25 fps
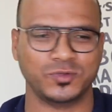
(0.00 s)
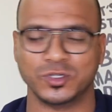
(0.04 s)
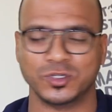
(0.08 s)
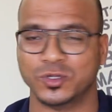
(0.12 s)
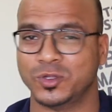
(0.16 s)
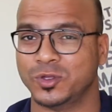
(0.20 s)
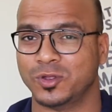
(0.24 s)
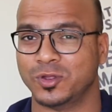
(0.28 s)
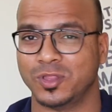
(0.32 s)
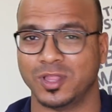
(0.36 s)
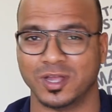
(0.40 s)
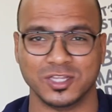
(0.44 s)
Should
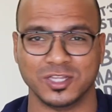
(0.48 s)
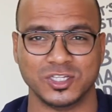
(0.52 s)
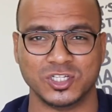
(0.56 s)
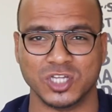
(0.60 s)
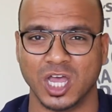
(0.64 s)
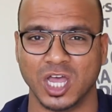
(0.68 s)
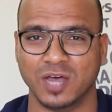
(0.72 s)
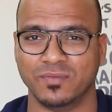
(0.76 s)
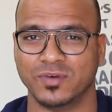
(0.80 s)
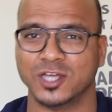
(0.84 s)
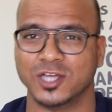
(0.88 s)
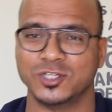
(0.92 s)
you learn
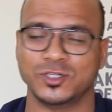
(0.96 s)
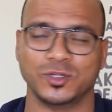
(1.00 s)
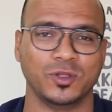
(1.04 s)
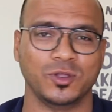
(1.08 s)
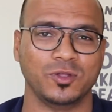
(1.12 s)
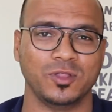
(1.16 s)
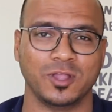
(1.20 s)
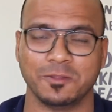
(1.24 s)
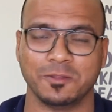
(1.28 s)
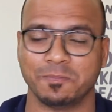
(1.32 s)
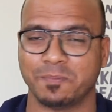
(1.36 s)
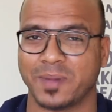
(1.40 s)
Java? Should
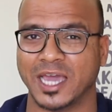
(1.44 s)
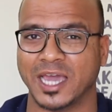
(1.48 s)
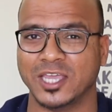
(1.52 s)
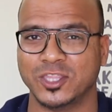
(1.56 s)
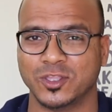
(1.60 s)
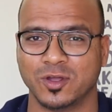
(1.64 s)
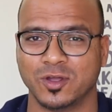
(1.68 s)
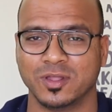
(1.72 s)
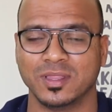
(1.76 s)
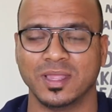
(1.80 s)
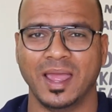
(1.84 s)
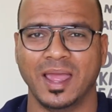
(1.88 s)
you learn
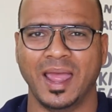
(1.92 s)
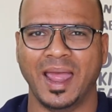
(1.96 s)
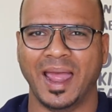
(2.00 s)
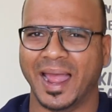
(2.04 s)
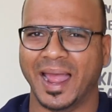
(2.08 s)
Python?